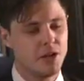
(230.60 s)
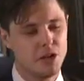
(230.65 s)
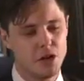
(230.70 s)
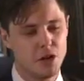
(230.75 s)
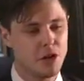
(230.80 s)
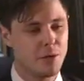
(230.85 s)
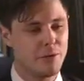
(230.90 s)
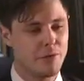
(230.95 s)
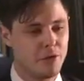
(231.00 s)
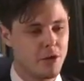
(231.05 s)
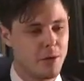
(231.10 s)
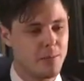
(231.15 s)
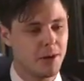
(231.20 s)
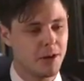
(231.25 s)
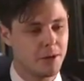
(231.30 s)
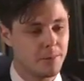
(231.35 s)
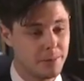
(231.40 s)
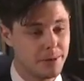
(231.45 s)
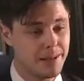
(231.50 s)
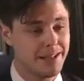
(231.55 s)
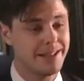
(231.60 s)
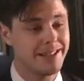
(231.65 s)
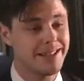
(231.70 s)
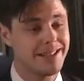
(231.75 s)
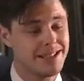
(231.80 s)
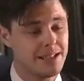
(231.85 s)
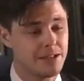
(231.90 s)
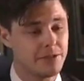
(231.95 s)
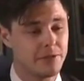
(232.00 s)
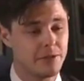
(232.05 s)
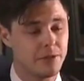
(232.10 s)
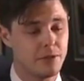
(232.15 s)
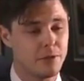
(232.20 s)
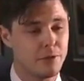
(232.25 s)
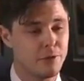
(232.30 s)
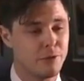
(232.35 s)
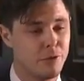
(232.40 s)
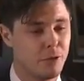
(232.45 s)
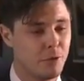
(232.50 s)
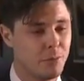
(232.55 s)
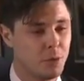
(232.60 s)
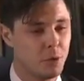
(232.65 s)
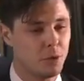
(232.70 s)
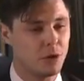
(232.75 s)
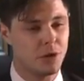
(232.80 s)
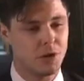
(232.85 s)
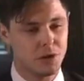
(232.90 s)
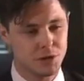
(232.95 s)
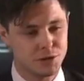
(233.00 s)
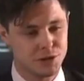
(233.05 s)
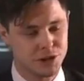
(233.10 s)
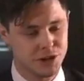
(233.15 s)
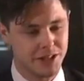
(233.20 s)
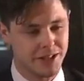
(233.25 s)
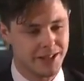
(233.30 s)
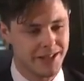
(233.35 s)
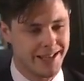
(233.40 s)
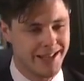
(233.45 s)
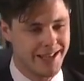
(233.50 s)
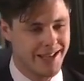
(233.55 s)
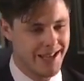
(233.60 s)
You come from a completely different football culture